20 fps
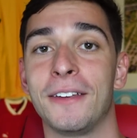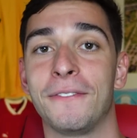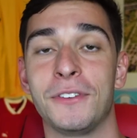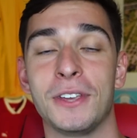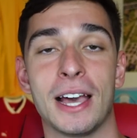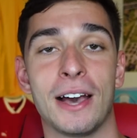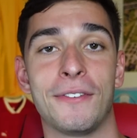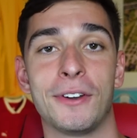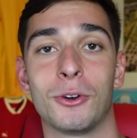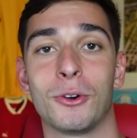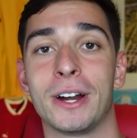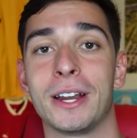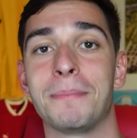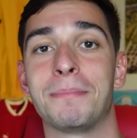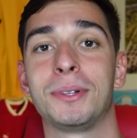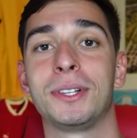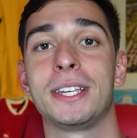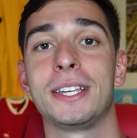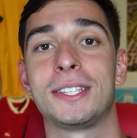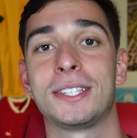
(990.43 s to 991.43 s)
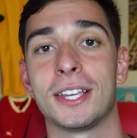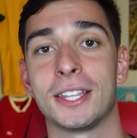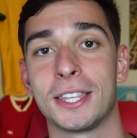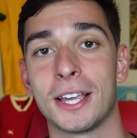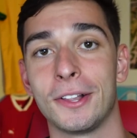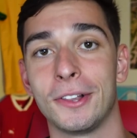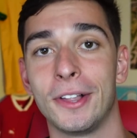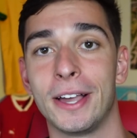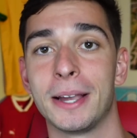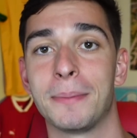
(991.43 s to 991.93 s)
If you haven't already, please hit
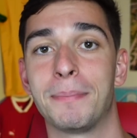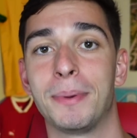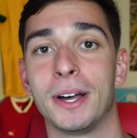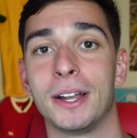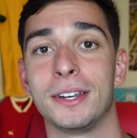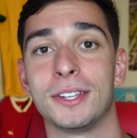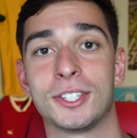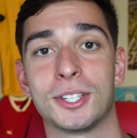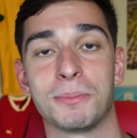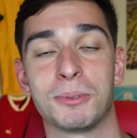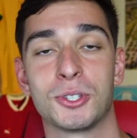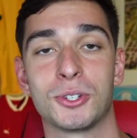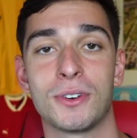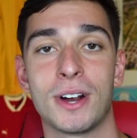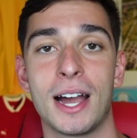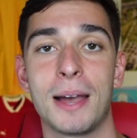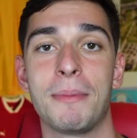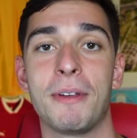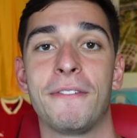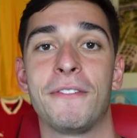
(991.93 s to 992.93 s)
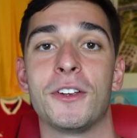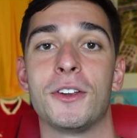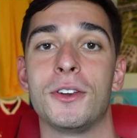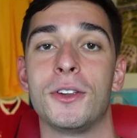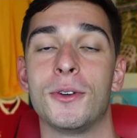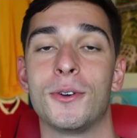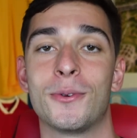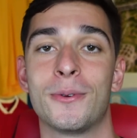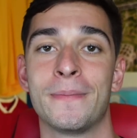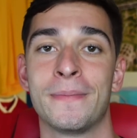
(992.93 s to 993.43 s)
that like button, subscribe if you're
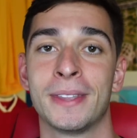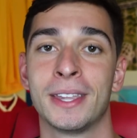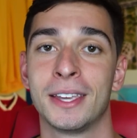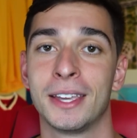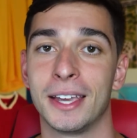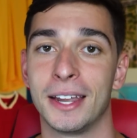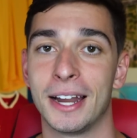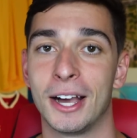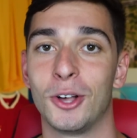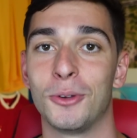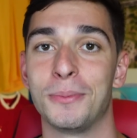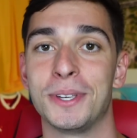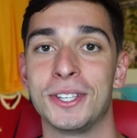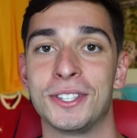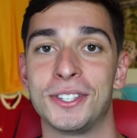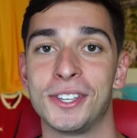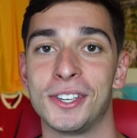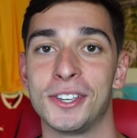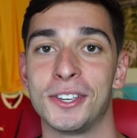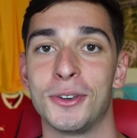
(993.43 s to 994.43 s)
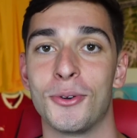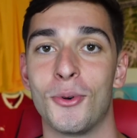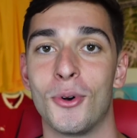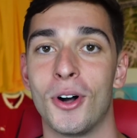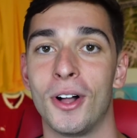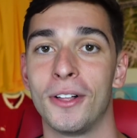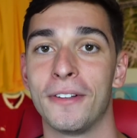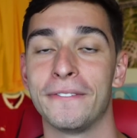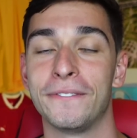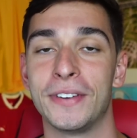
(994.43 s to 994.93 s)
new, and I will be seeing you
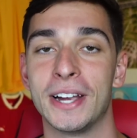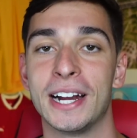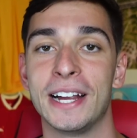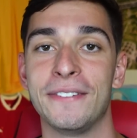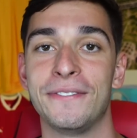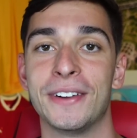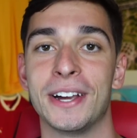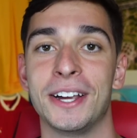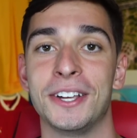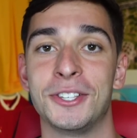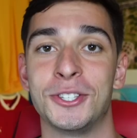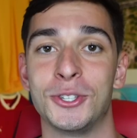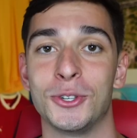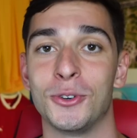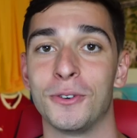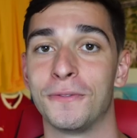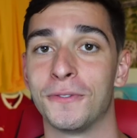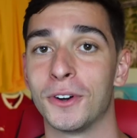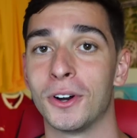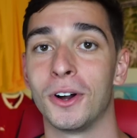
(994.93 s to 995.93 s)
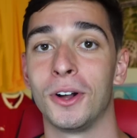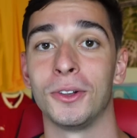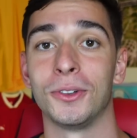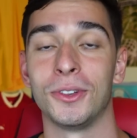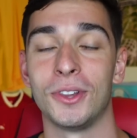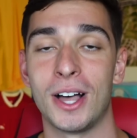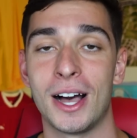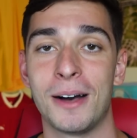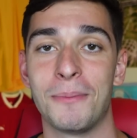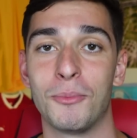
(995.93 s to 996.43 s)
all very, very soon for a
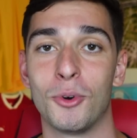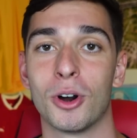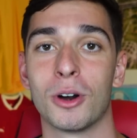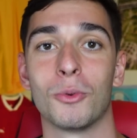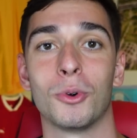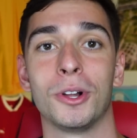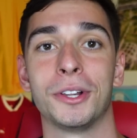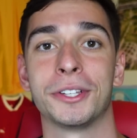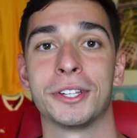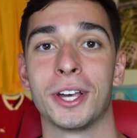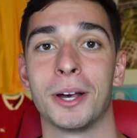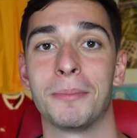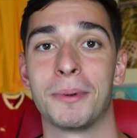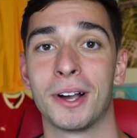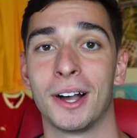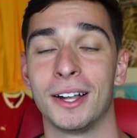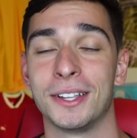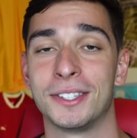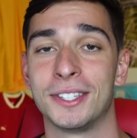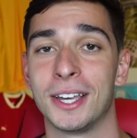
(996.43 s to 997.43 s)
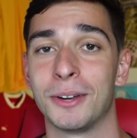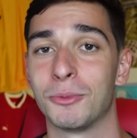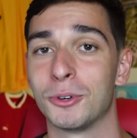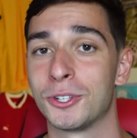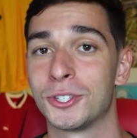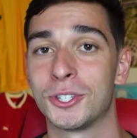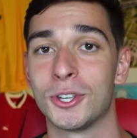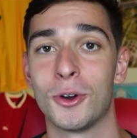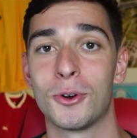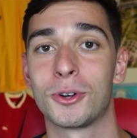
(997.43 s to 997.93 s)
lot more World Cup content. We're
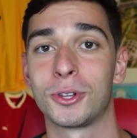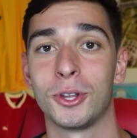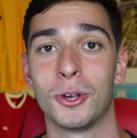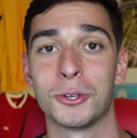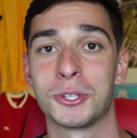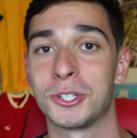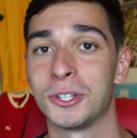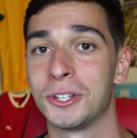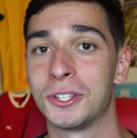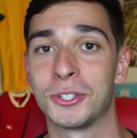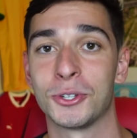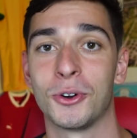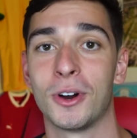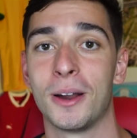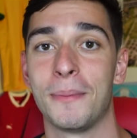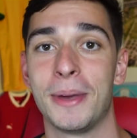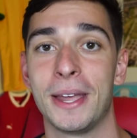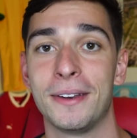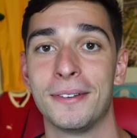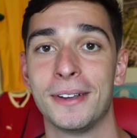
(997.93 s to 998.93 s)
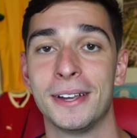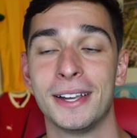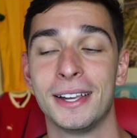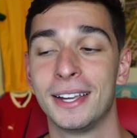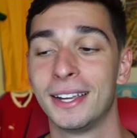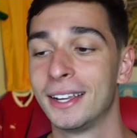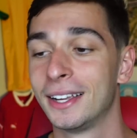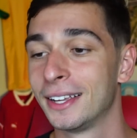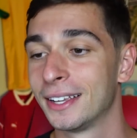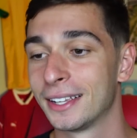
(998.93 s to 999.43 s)
so close to the tournament.
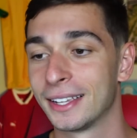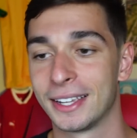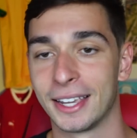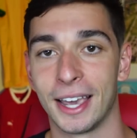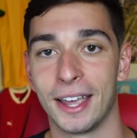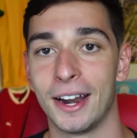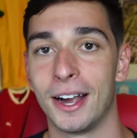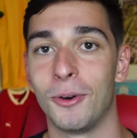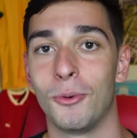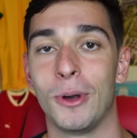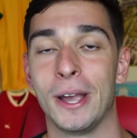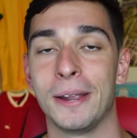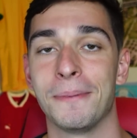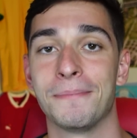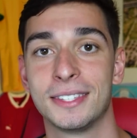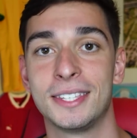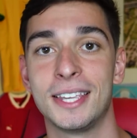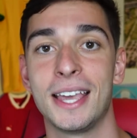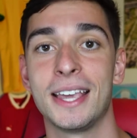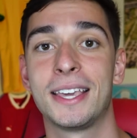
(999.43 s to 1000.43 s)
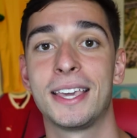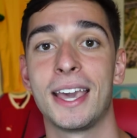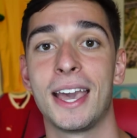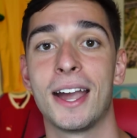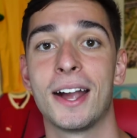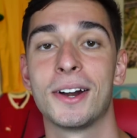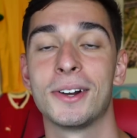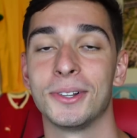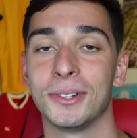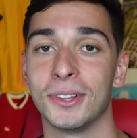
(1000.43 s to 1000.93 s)
Cannot wait. Take
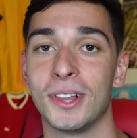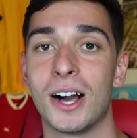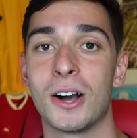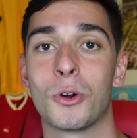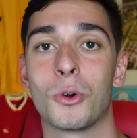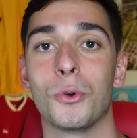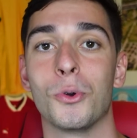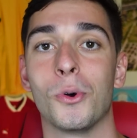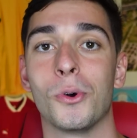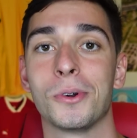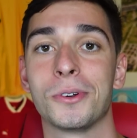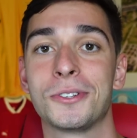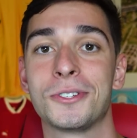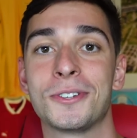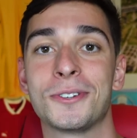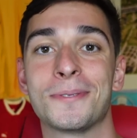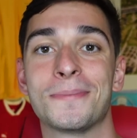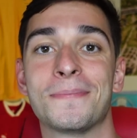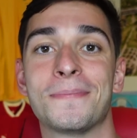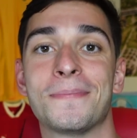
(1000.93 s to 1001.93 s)
care. La Noche.